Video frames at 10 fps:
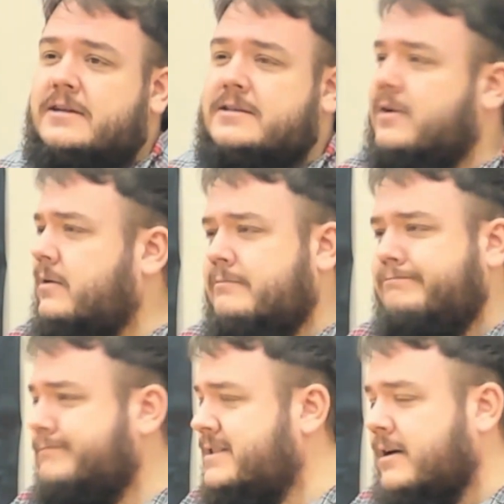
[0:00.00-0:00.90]
and it's
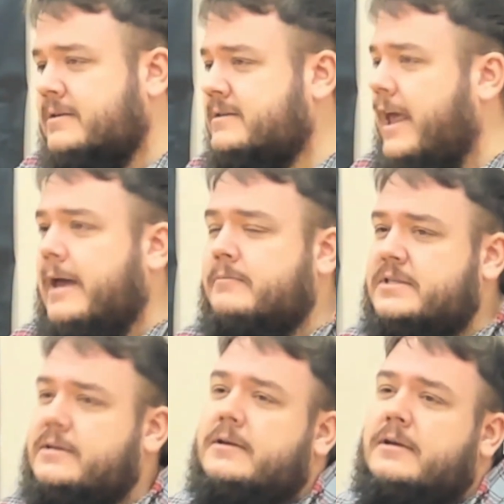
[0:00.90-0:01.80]
all
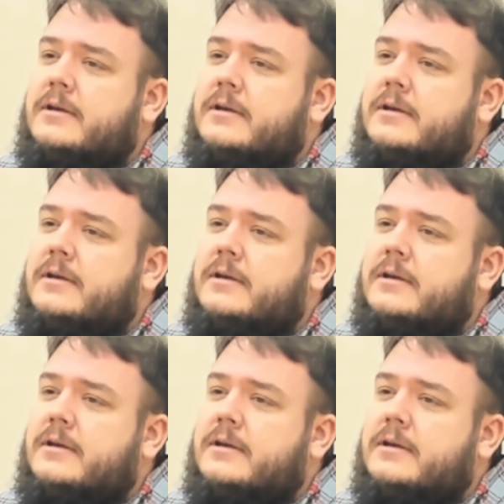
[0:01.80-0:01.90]
scams.